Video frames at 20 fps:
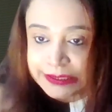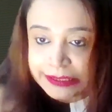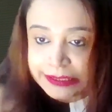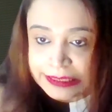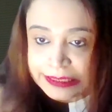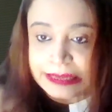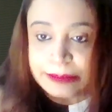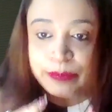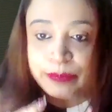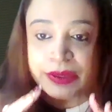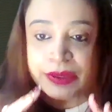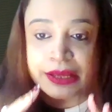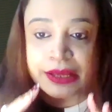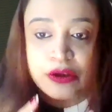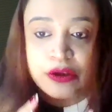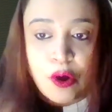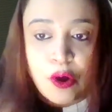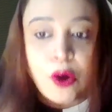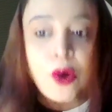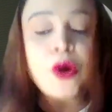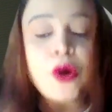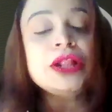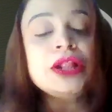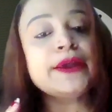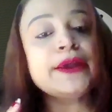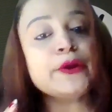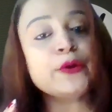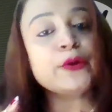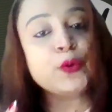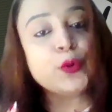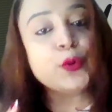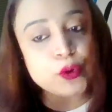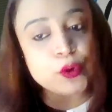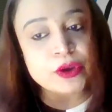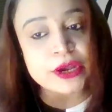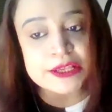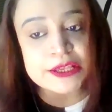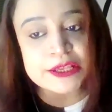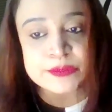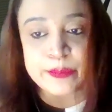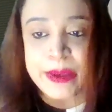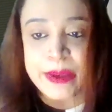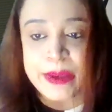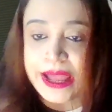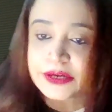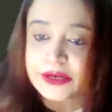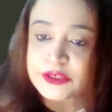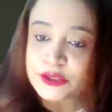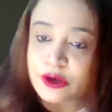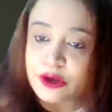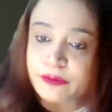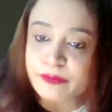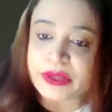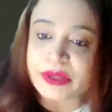keeping all the good aspects of